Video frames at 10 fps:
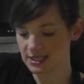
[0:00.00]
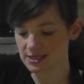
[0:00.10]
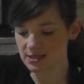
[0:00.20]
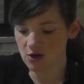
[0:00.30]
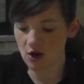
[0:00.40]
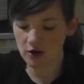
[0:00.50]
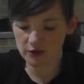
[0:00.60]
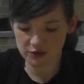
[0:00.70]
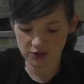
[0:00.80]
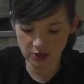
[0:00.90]

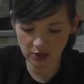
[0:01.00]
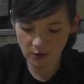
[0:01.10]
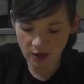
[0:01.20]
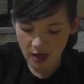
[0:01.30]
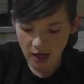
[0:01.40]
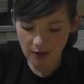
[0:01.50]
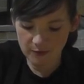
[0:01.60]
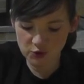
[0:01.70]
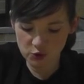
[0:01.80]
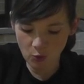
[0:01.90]
start to
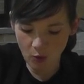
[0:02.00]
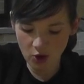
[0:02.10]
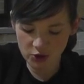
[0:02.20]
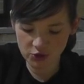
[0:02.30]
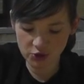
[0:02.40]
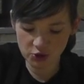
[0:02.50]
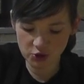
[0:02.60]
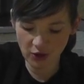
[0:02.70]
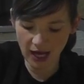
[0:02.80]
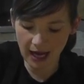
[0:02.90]
squash the
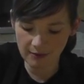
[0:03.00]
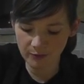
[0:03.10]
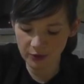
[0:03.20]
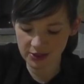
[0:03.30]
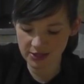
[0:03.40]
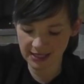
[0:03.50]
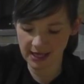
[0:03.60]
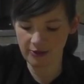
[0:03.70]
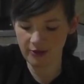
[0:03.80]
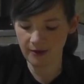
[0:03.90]
sugar and butter
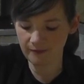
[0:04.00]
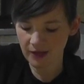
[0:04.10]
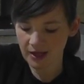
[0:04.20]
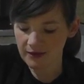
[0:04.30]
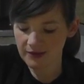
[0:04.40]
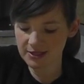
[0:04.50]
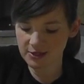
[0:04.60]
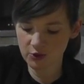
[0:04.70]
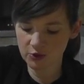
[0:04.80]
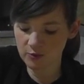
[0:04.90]
together. This
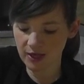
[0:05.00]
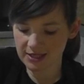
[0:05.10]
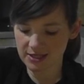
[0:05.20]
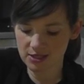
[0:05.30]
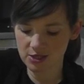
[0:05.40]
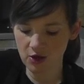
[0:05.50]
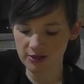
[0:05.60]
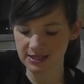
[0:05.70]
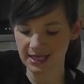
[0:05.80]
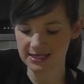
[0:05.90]
is a good way to
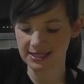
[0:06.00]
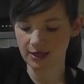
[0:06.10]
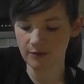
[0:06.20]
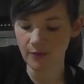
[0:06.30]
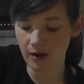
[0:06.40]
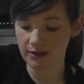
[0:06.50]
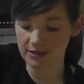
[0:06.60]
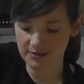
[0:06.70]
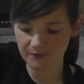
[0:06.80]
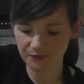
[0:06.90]
start to get it
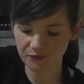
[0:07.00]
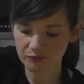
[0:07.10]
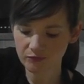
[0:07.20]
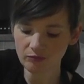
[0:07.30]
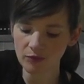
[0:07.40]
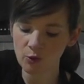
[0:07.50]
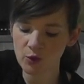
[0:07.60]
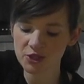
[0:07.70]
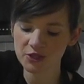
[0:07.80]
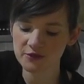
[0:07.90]
combined.
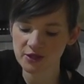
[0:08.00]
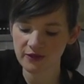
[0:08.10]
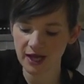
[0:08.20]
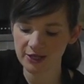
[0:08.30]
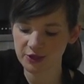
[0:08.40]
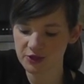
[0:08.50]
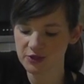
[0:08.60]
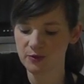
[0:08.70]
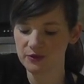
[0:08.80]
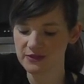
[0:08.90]
Once you've done that, you
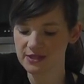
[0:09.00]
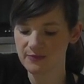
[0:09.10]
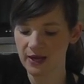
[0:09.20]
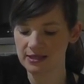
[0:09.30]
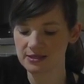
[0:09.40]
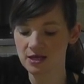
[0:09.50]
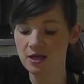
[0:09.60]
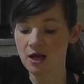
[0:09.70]
just want to spend